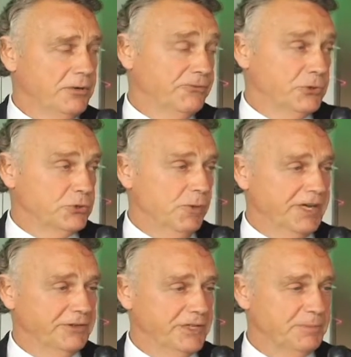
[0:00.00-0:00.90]
First
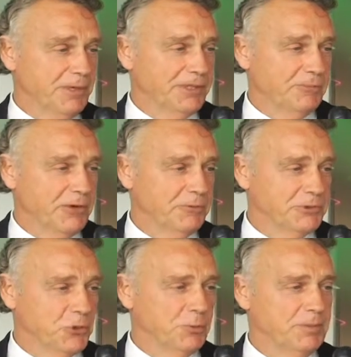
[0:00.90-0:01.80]
week in this building when it
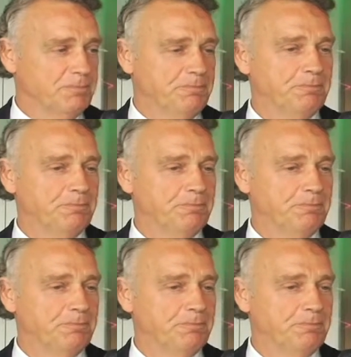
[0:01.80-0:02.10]
was open,